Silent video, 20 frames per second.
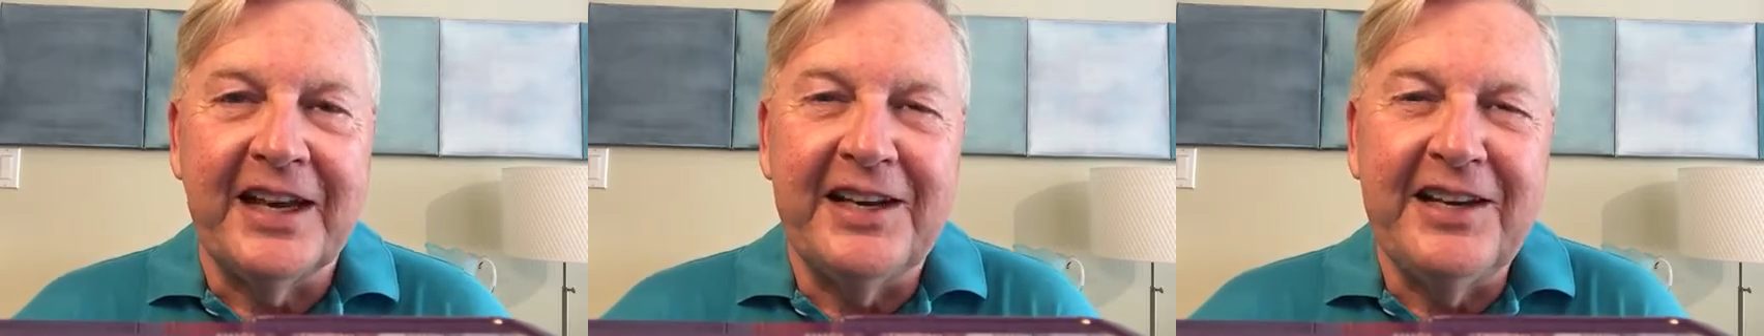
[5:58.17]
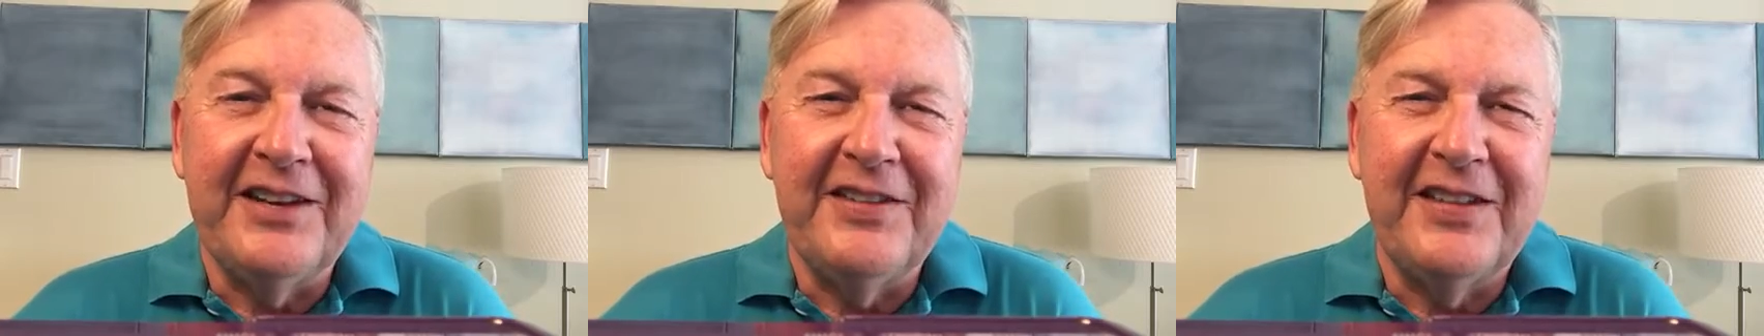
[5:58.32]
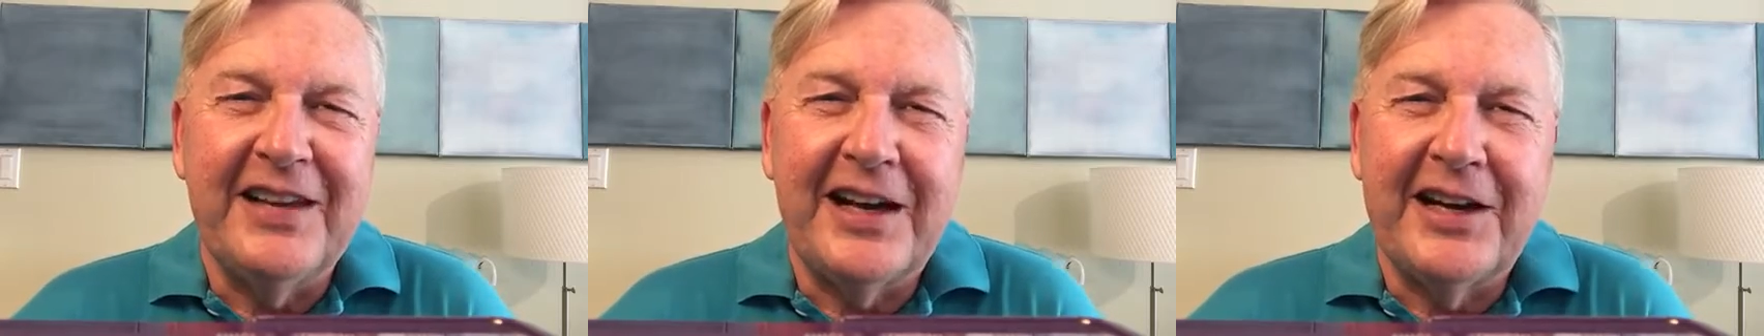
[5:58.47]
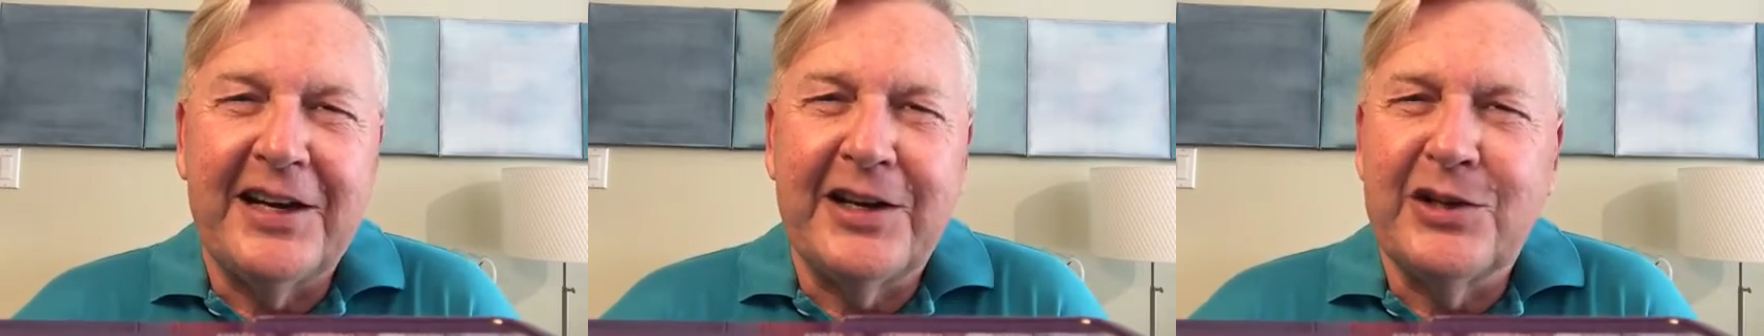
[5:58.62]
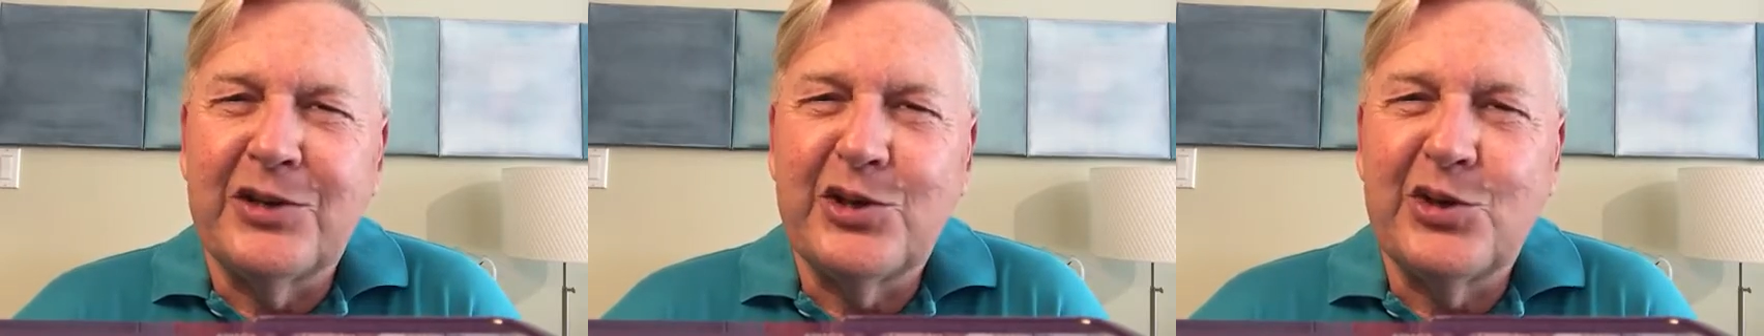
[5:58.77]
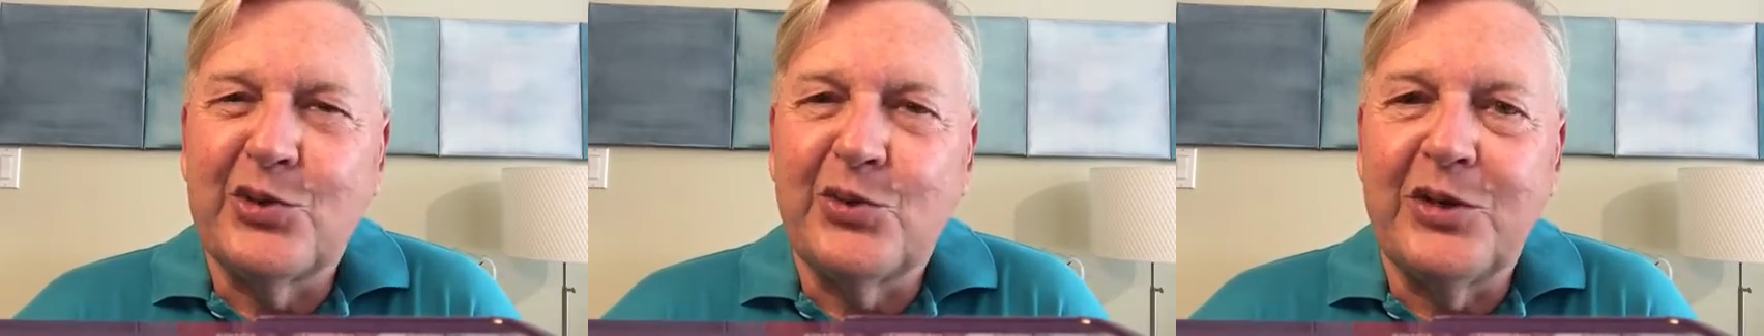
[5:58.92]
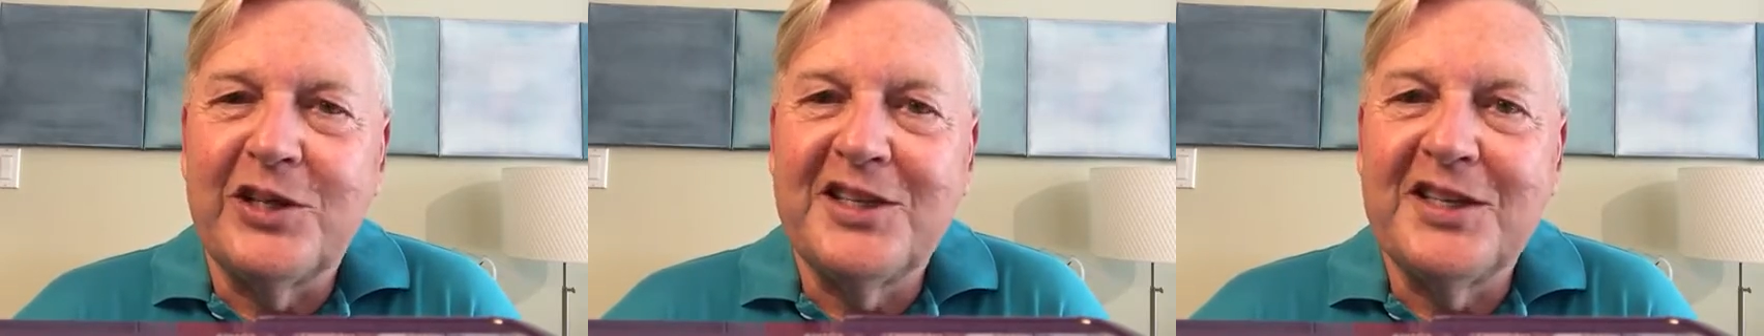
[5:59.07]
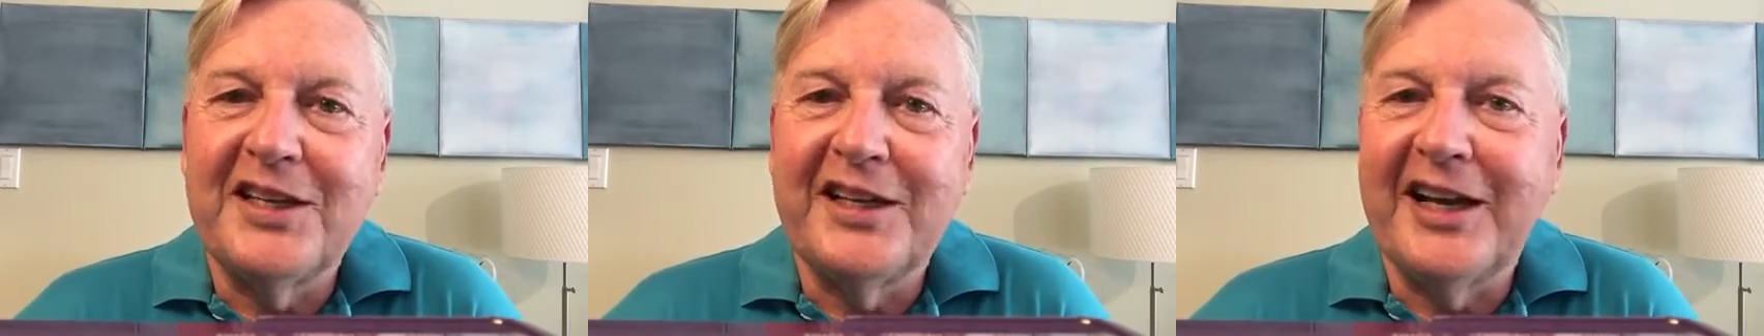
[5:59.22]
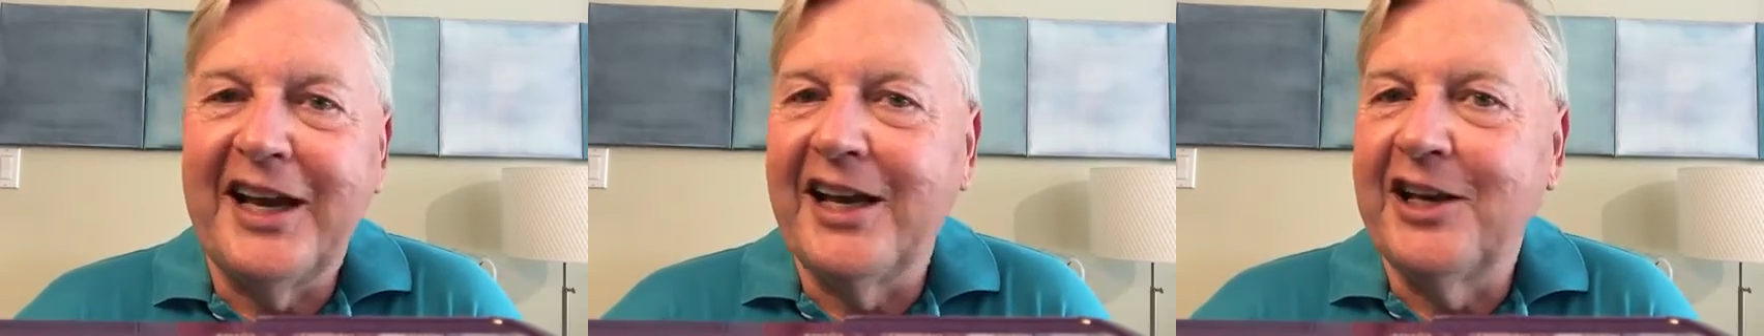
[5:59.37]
and in that exquisite